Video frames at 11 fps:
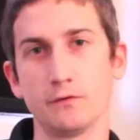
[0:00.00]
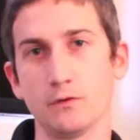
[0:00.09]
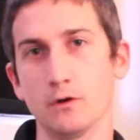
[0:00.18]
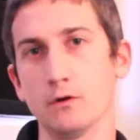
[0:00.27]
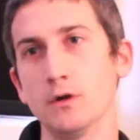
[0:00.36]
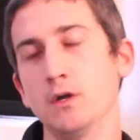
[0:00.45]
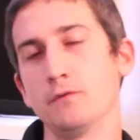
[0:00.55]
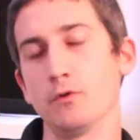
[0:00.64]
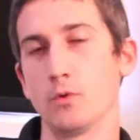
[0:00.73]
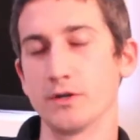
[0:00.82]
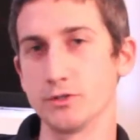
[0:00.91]
So if
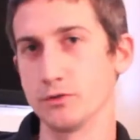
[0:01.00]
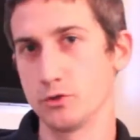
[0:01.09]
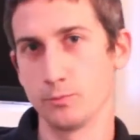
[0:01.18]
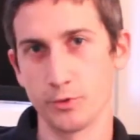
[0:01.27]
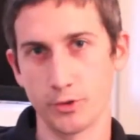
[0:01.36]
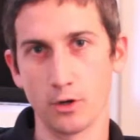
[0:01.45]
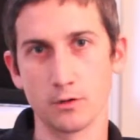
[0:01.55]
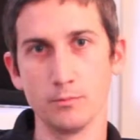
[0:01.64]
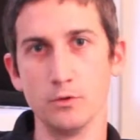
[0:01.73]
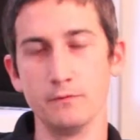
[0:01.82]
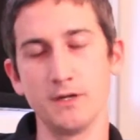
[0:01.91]
you're watching a super dark
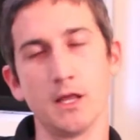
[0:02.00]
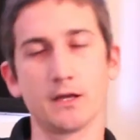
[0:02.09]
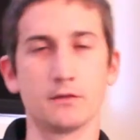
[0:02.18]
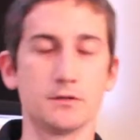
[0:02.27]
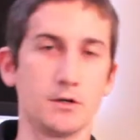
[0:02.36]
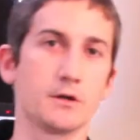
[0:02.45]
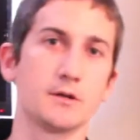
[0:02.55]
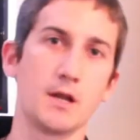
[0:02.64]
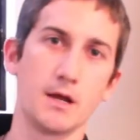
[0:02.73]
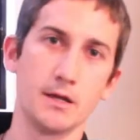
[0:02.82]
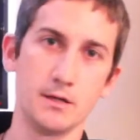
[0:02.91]
movie like The Dark
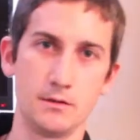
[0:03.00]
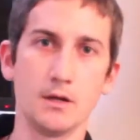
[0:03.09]
Knight,